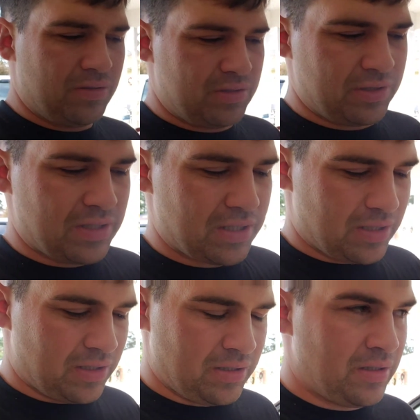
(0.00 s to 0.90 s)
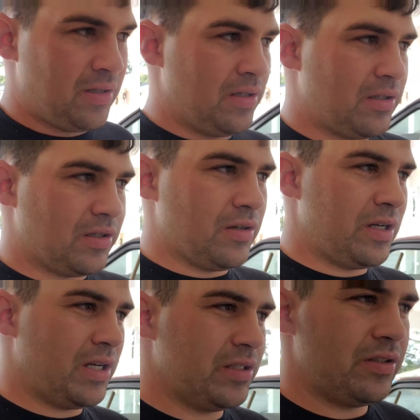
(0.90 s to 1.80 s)
Should I go
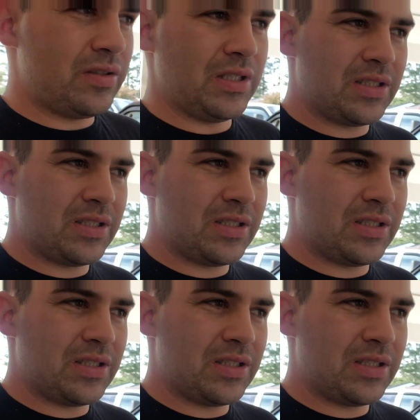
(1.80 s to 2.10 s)
ahead and use these